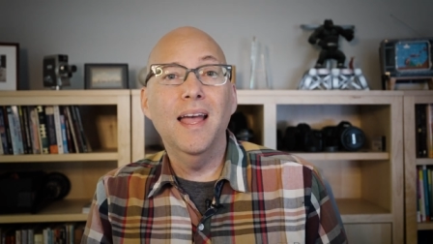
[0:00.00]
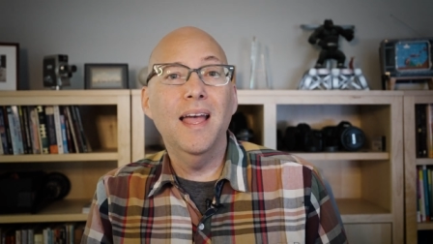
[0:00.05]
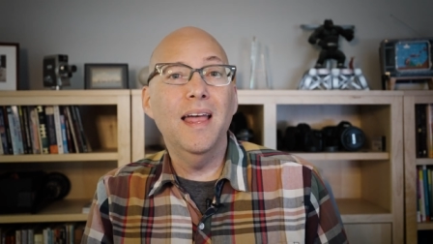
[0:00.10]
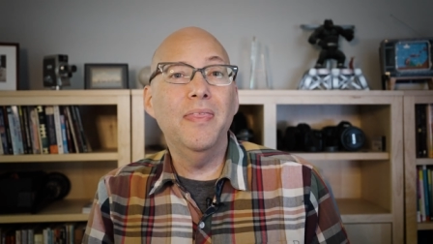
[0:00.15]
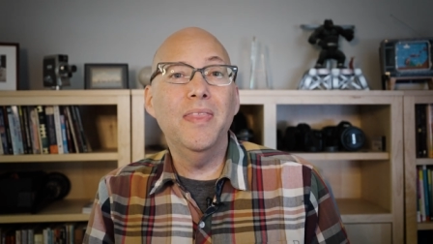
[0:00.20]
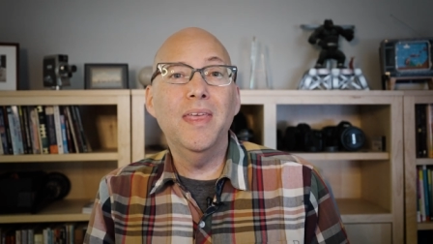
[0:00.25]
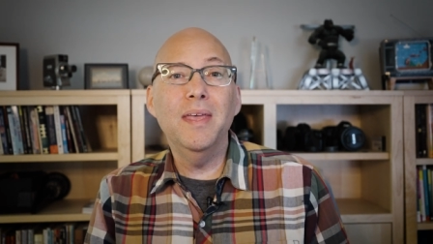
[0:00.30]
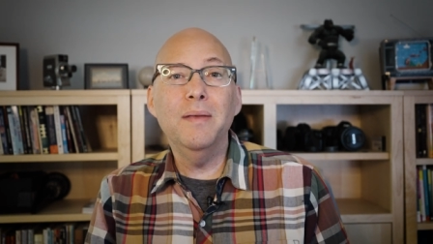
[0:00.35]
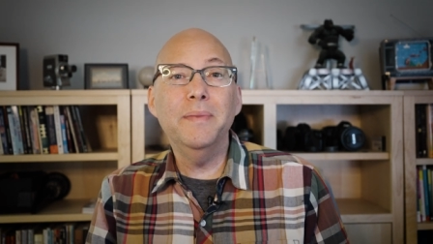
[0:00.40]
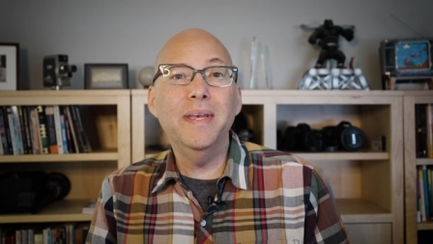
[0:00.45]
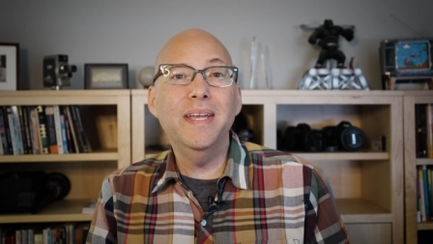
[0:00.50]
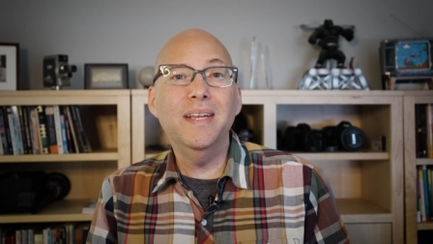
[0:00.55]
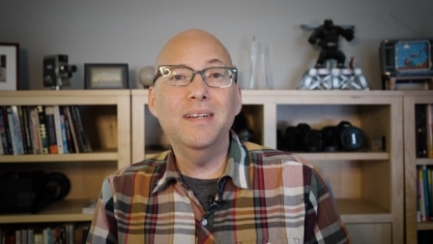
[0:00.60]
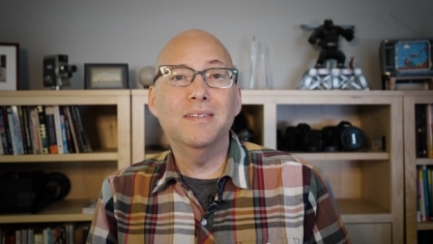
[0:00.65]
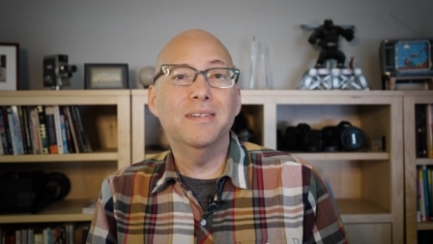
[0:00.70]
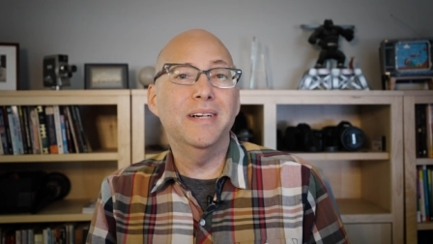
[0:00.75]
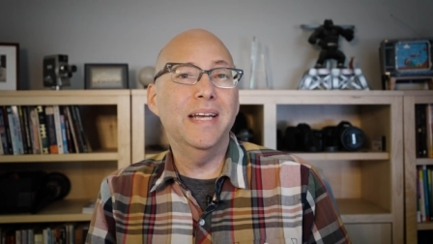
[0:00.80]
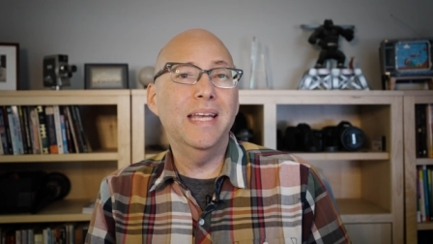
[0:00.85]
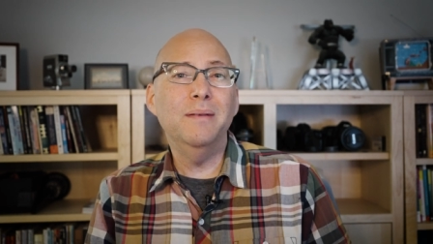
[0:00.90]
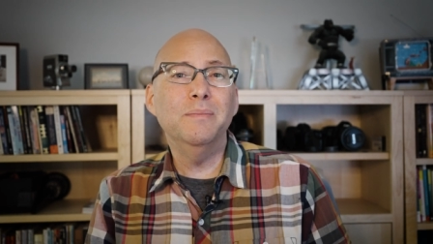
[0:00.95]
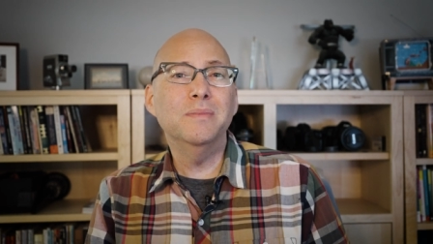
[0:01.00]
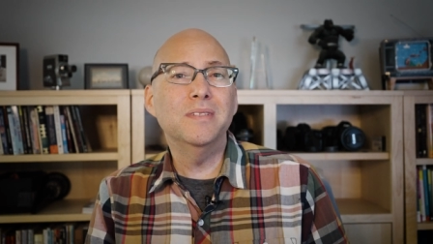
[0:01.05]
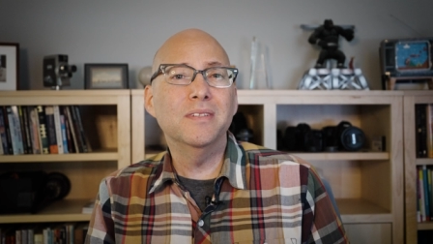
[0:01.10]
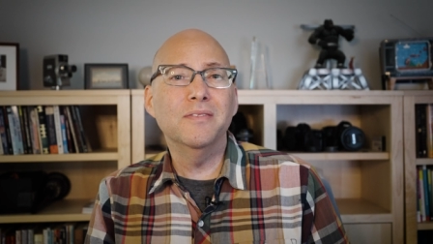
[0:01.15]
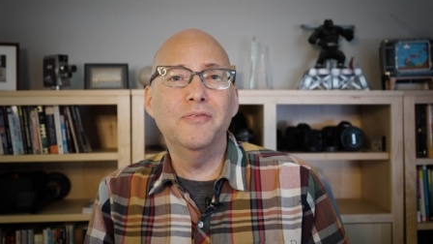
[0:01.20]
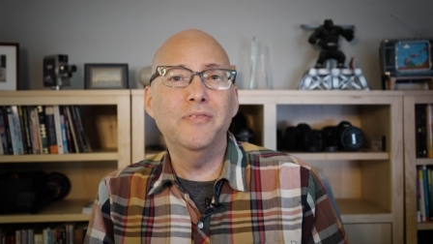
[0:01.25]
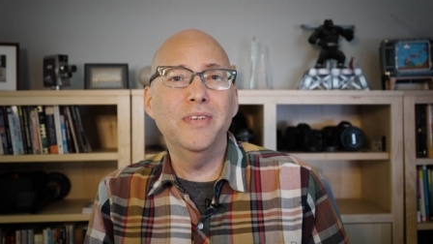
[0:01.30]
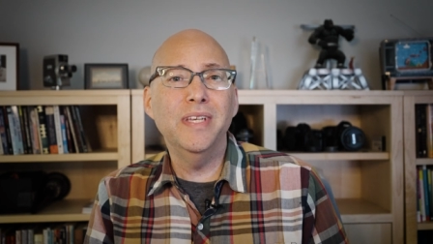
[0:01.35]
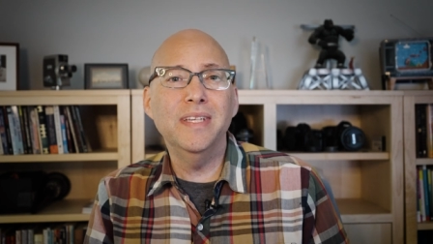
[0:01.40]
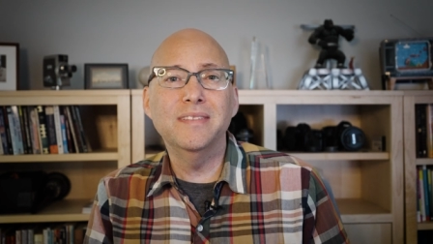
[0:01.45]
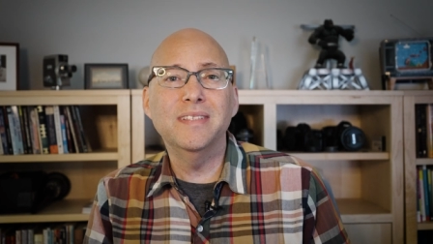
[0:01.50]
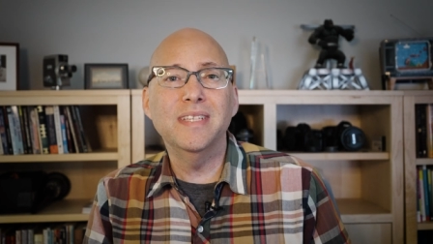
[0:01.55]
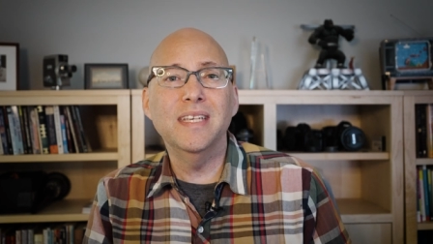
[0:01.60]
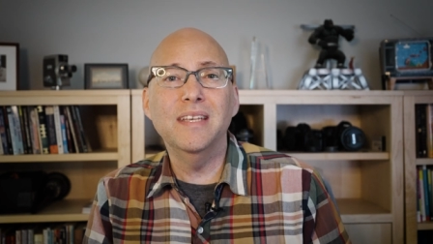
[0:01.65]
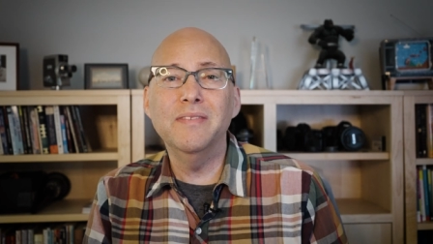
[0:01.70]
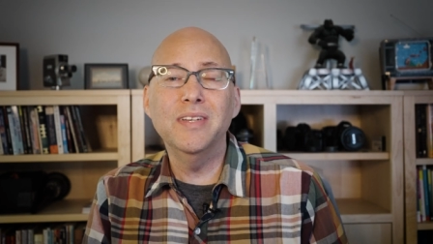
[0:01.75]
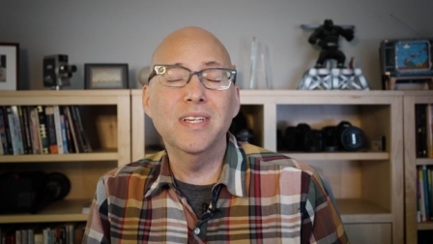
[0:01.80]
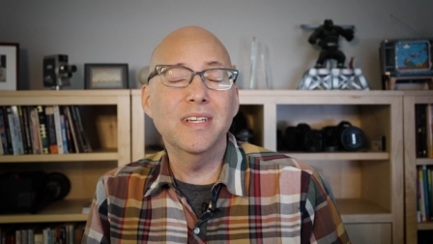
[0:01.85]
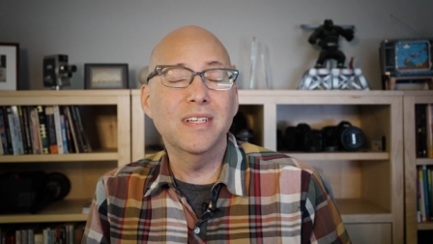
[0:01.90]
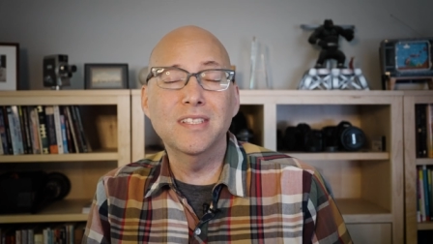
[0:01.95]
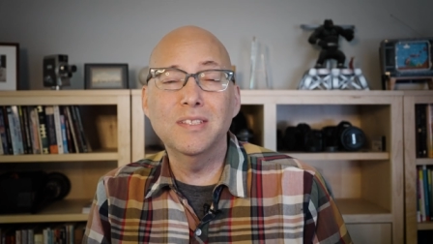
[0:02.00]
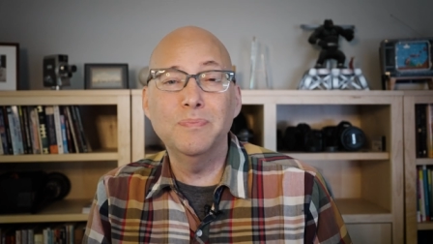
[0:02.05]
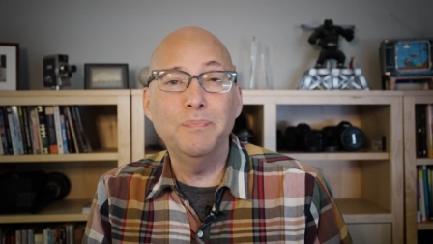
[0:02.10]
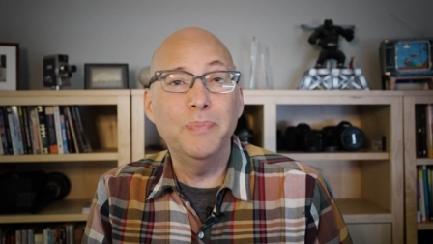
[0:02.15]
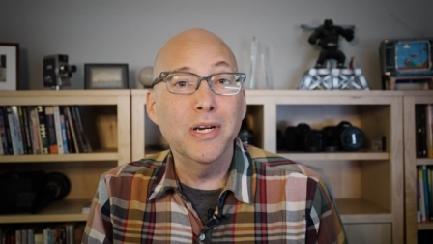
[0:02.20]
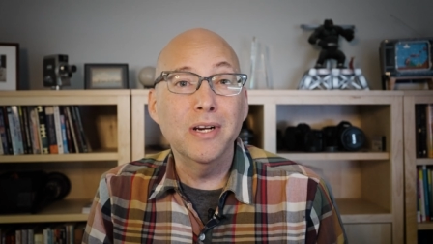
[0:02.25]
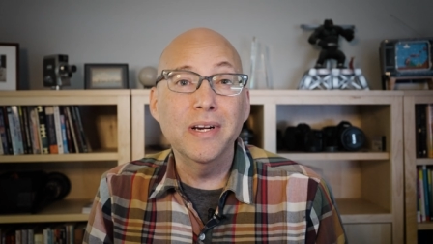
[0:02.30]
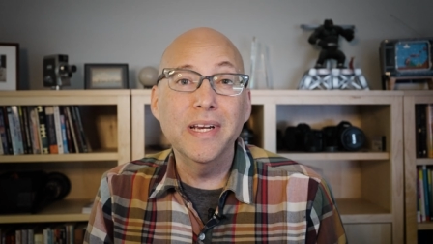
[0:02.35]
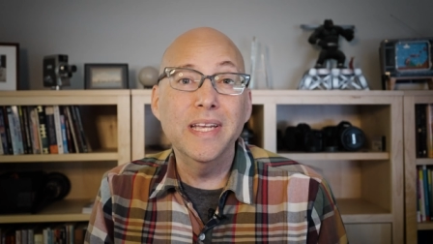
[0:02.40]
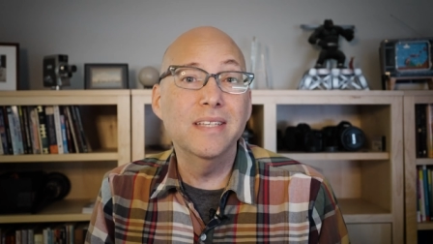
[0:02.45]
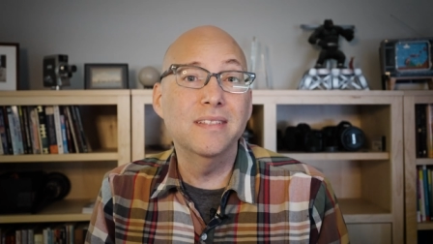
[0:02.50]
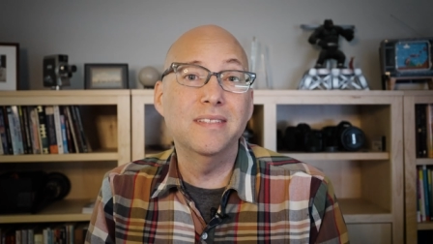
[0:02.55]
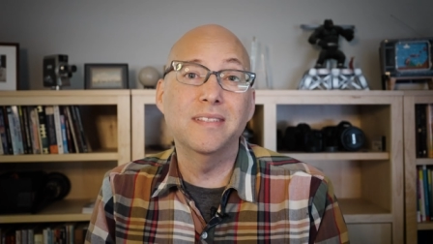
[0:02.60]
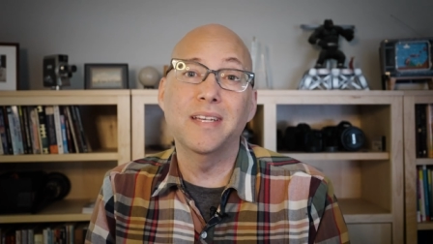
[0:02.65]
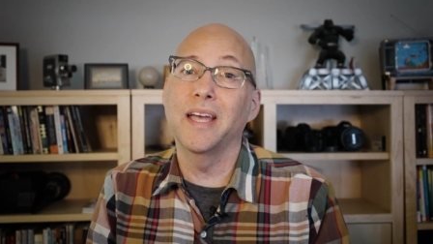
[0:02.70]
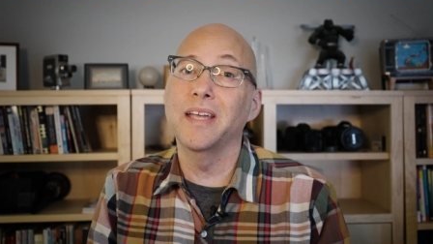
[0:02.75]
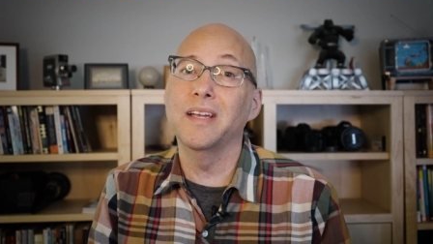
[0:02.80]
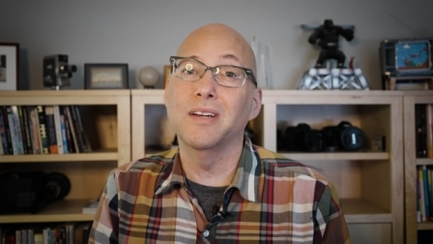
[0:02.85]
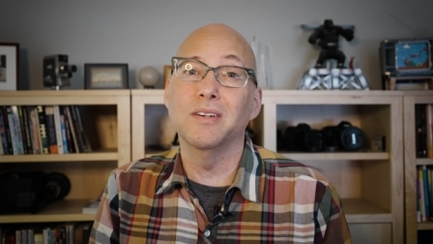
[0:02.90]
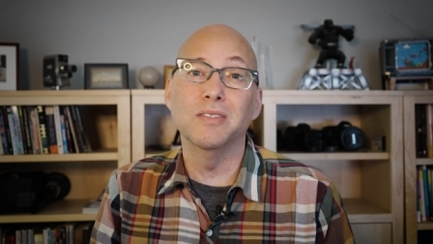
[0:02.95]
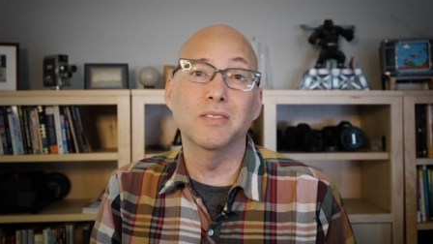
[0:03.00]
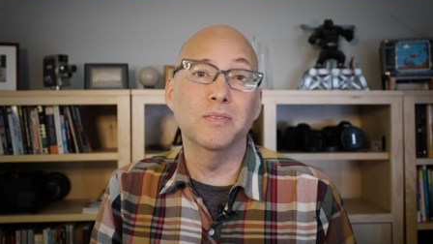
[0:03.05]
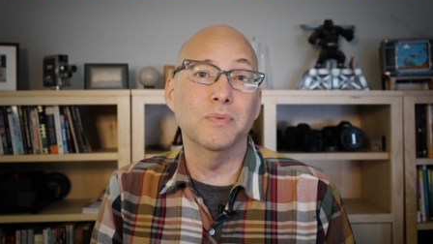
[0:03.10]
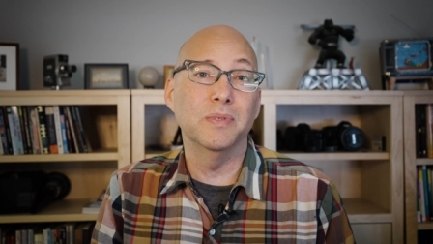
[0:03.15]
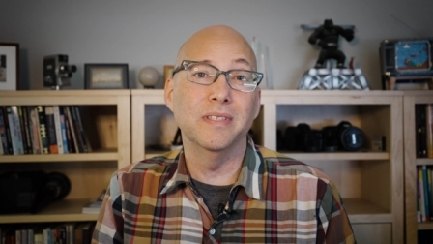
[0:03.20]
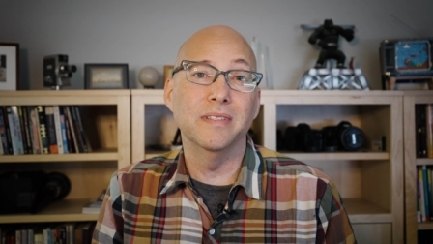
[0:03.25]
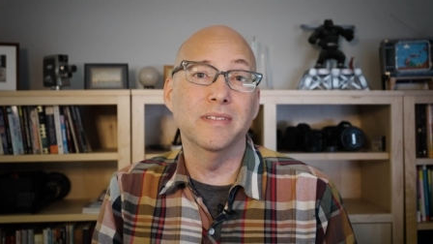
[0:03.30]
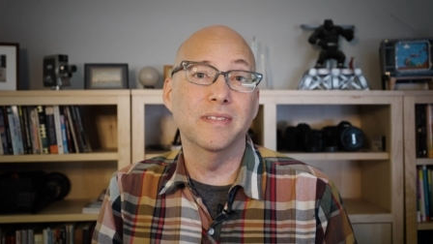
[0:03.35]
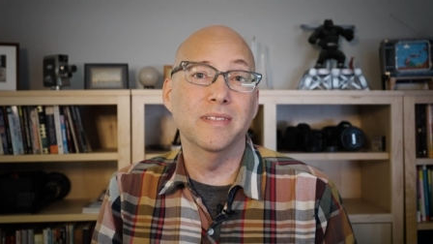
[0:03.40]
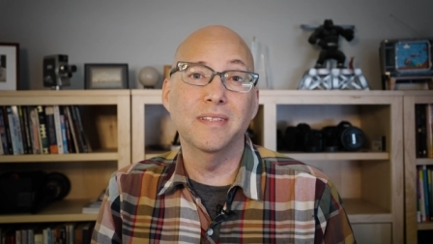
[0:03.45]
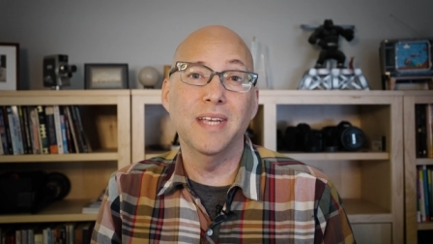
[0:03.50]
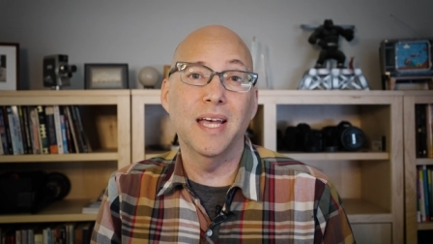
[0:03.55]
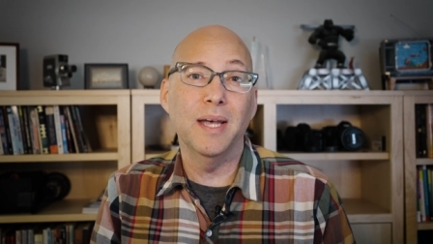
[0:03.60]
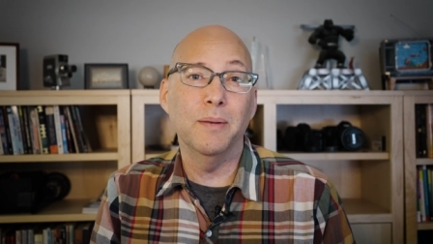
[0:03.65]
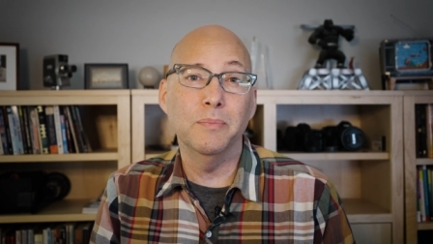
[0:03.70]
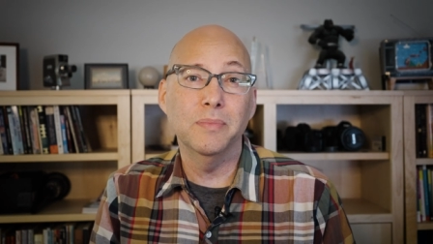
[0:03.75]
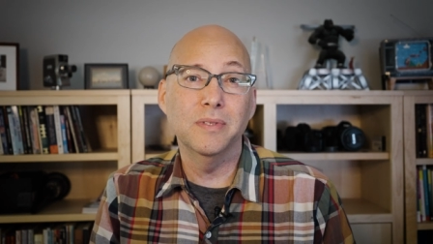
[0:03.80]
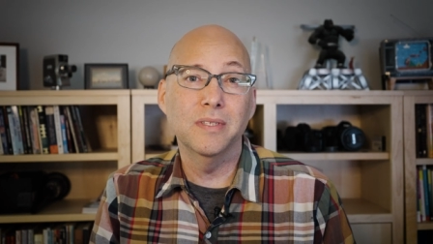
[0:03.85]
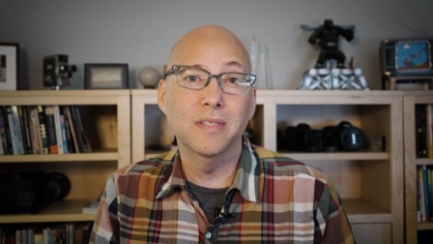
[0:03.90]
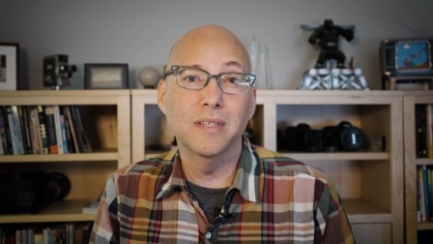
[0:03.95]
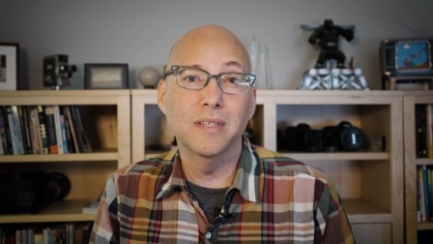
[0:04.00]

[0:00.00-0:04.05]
and they made claims of feats even experienced hikers wouldn't attempt.